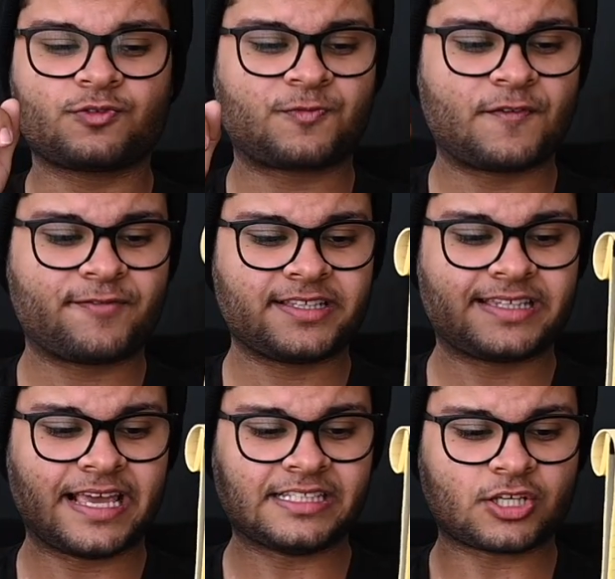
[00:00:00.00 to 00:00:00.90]
to 15
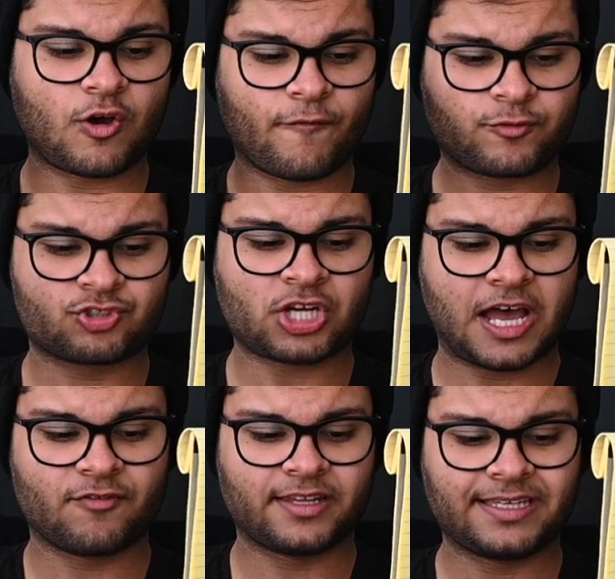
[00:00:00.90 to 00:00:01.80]
days of
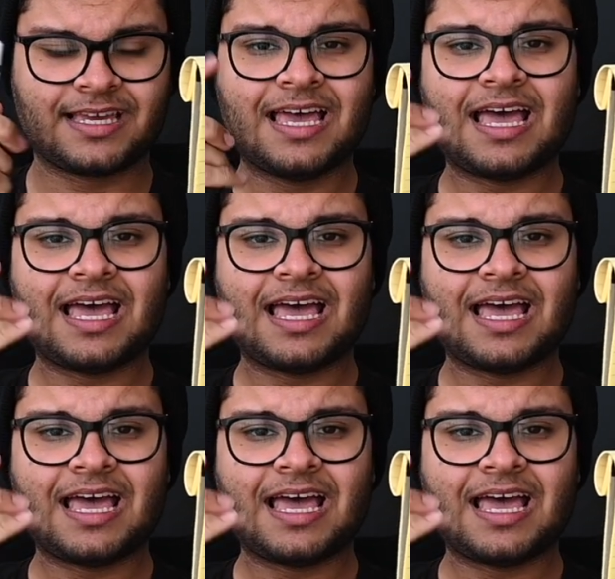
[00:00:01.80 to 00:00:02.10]
traveling.